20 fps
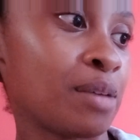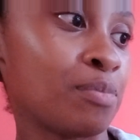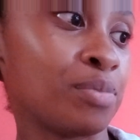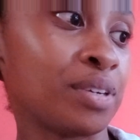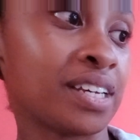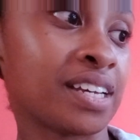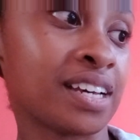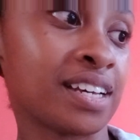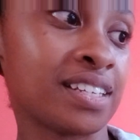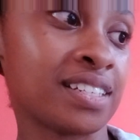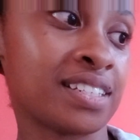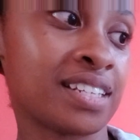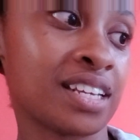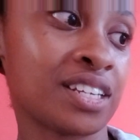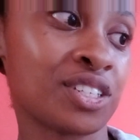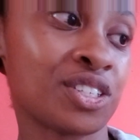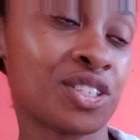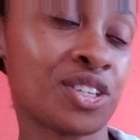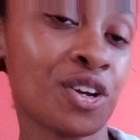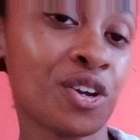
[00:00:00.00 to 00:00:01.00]
because they
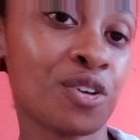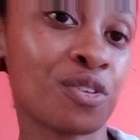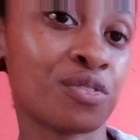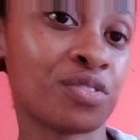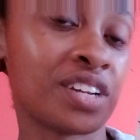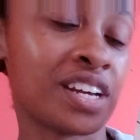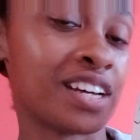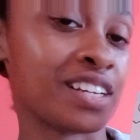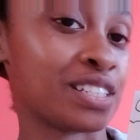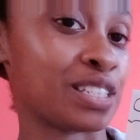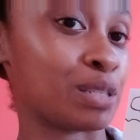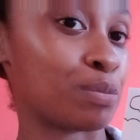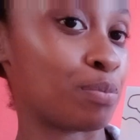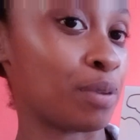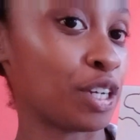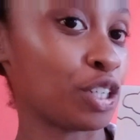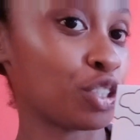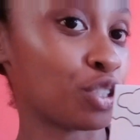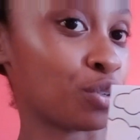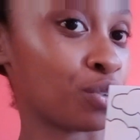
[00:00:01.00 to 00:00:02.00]
served a
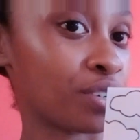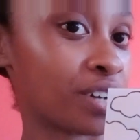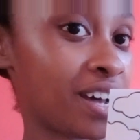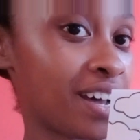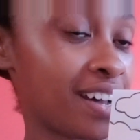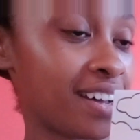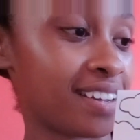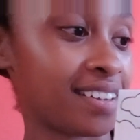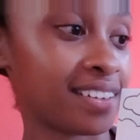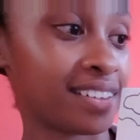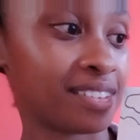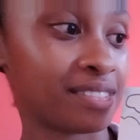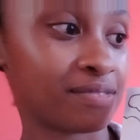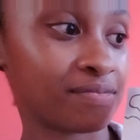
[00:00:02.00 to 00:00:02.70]
special God.